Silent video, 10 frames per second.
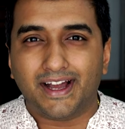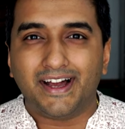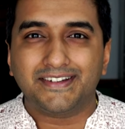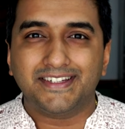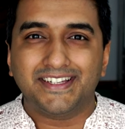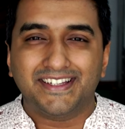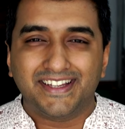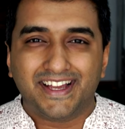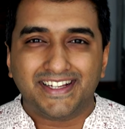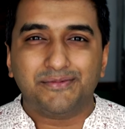art.
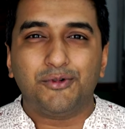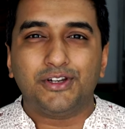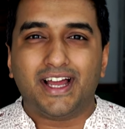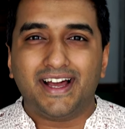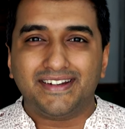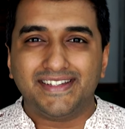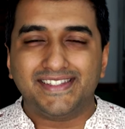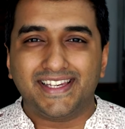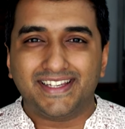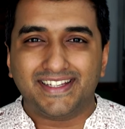It's a more
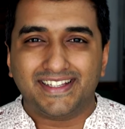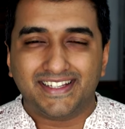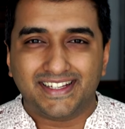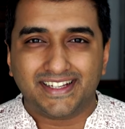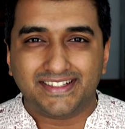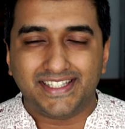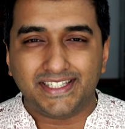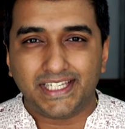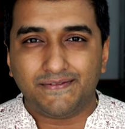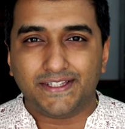artistic
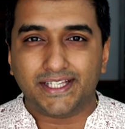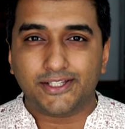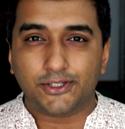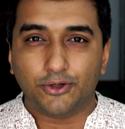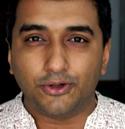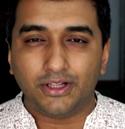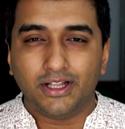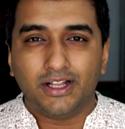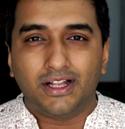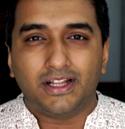city with a
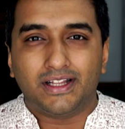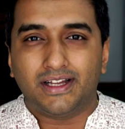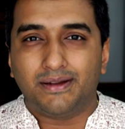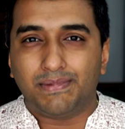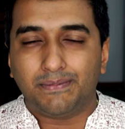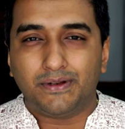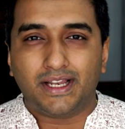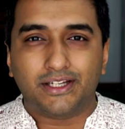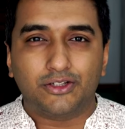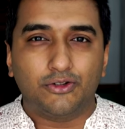soul. People
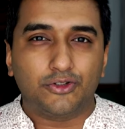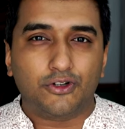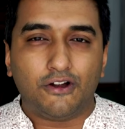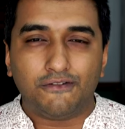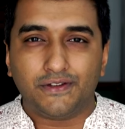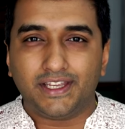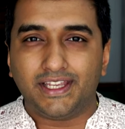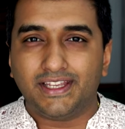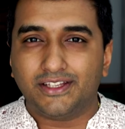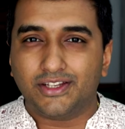like to go to
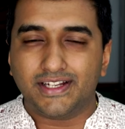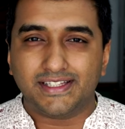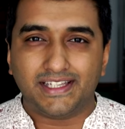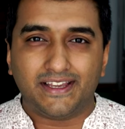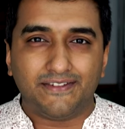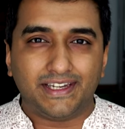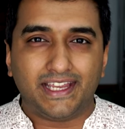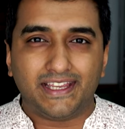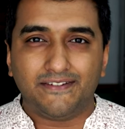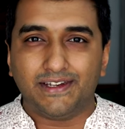coffee. You can see every
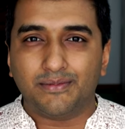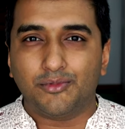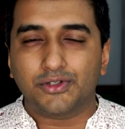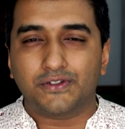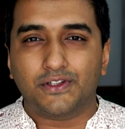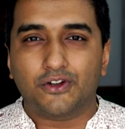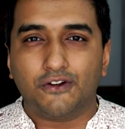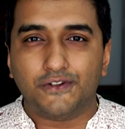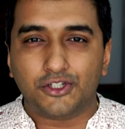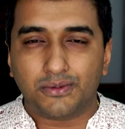day evening most of the
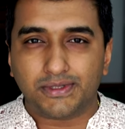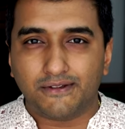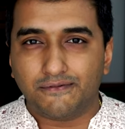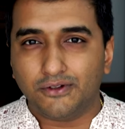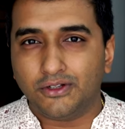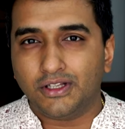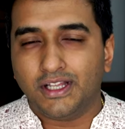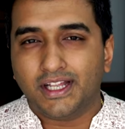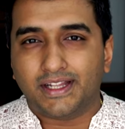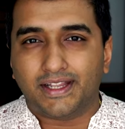coffee shops are full.
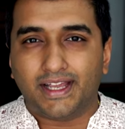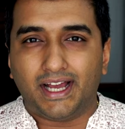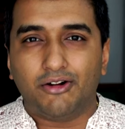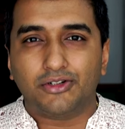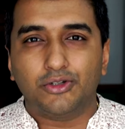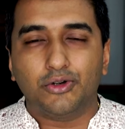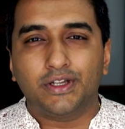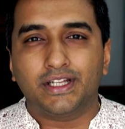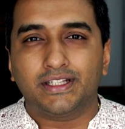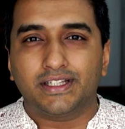They are
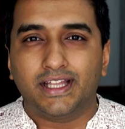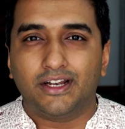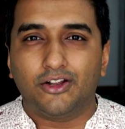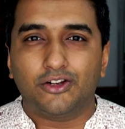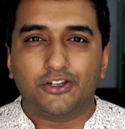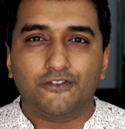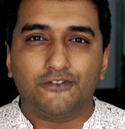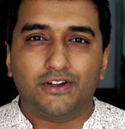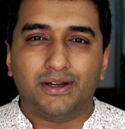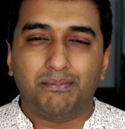outgoing. There are a lot of
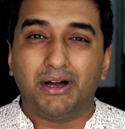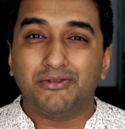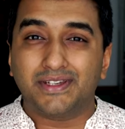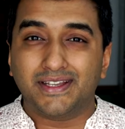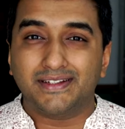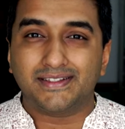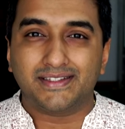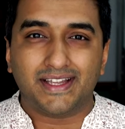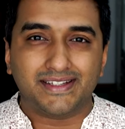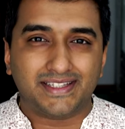mountains.
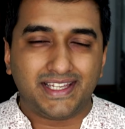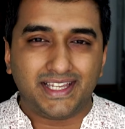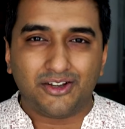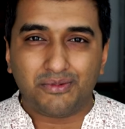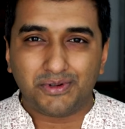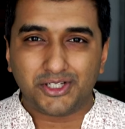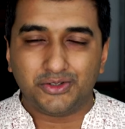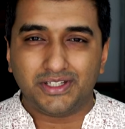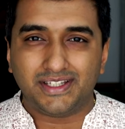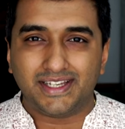There are skiing
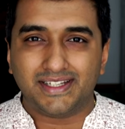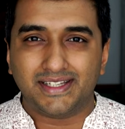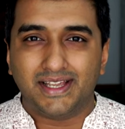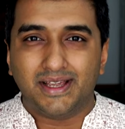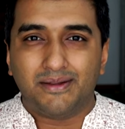opportunities.